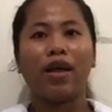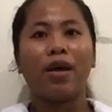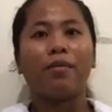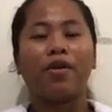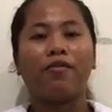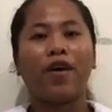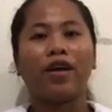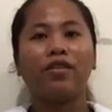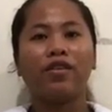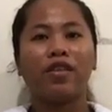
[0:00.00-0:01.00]
My
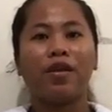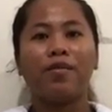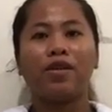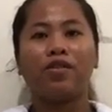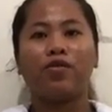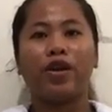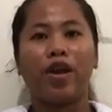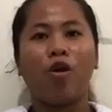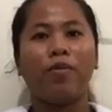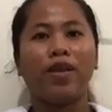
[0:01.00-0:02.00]
father's name is Rene
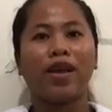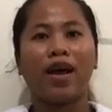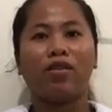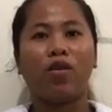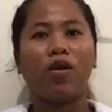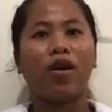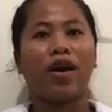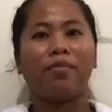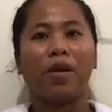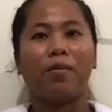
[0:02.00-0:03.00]
Obligado
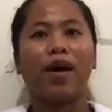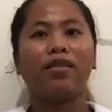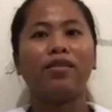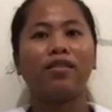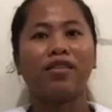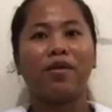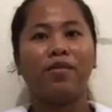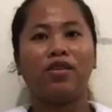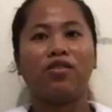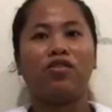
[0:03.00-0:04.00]
and my mother's name
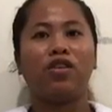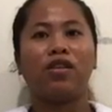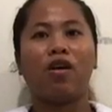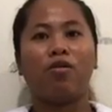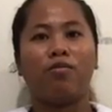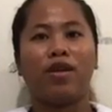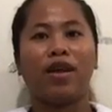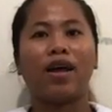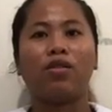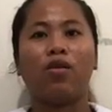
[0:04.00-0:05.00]
is Gina
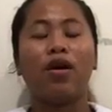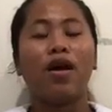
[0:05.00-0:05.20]
Obligado.